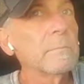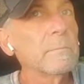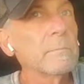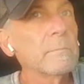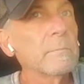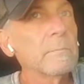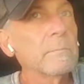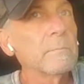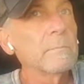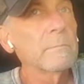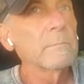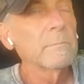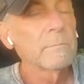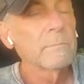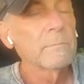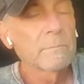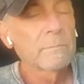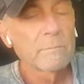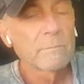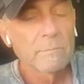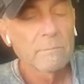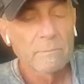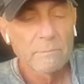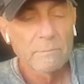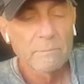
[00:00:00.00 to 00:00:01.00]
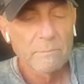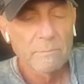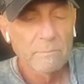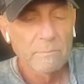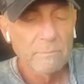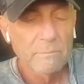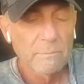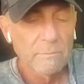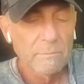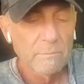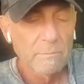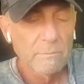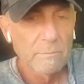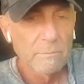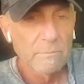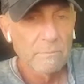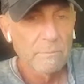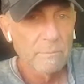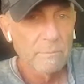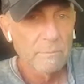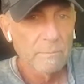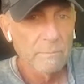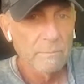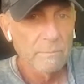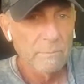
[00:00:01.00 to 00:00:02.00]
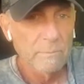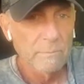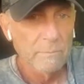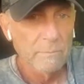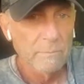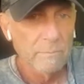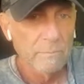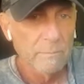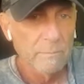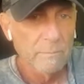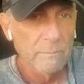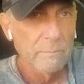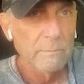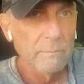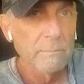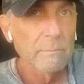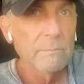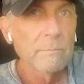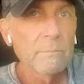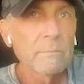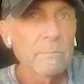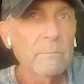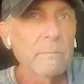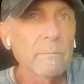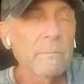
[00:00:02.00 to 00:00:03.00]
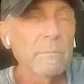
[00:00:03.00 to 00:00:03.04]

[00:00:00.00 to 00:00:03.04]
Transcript: This person isn't speaking.